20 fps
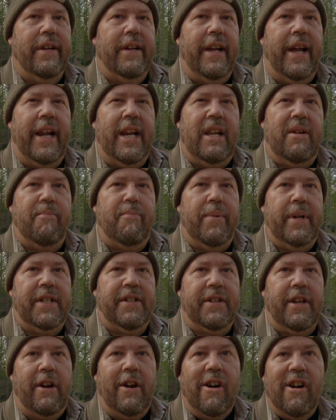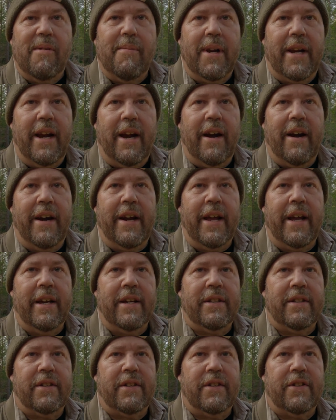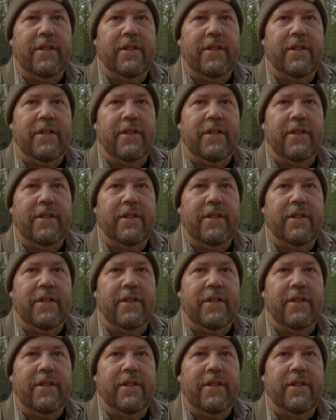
any busy urban areas,